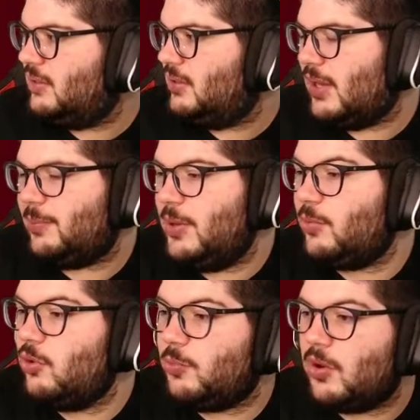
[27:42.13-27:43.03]
Like,
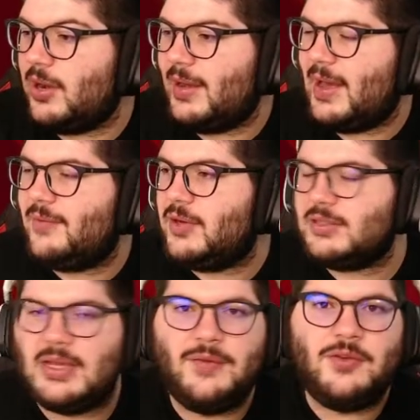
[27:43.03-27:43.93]
people who brought in
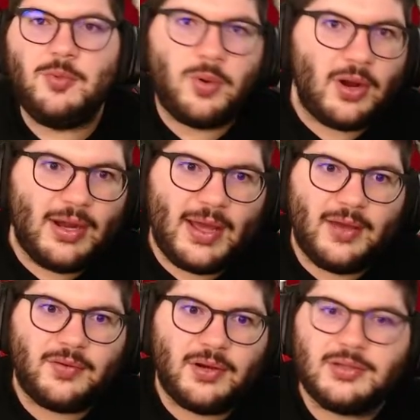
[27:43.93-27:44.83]
Havertz, if you brought in
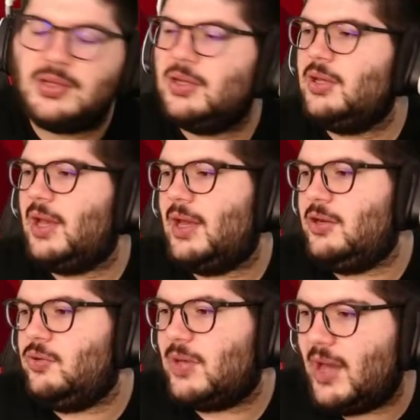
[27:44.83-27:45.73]
Havertz
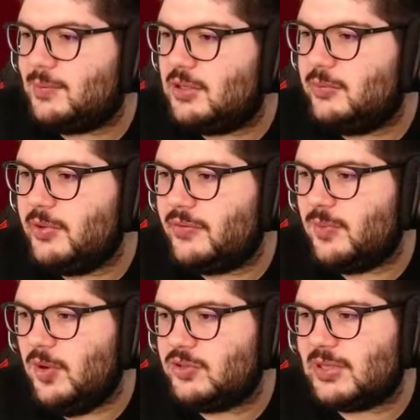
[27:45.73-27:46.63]
and you captained him over
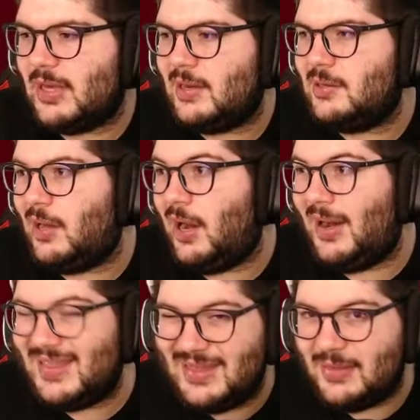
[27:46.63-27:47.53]
Mo Salah,
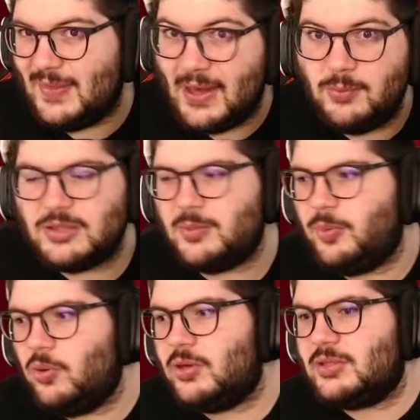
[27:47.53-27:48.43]
I think that was a
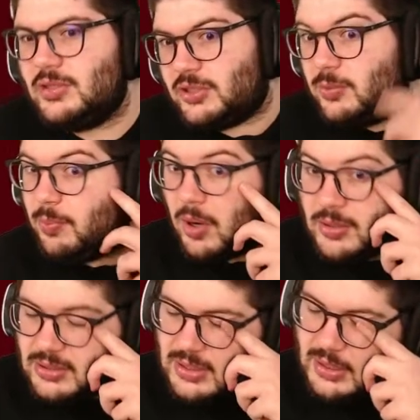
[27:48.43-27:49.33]
poor decision,
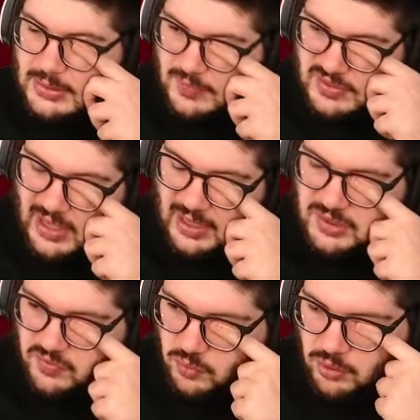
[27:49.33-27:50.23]
personally, because of
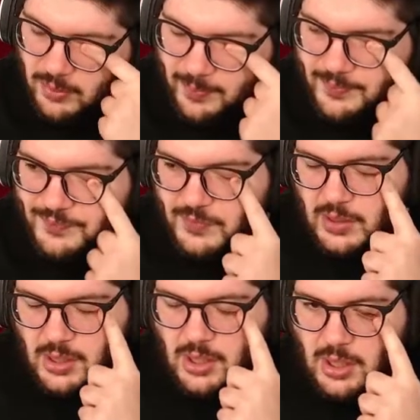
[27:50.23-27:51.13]
Salah's form.
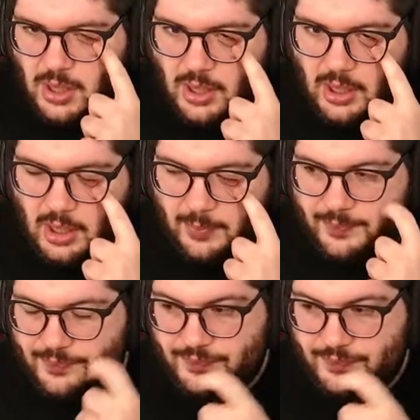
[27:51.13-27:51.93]
And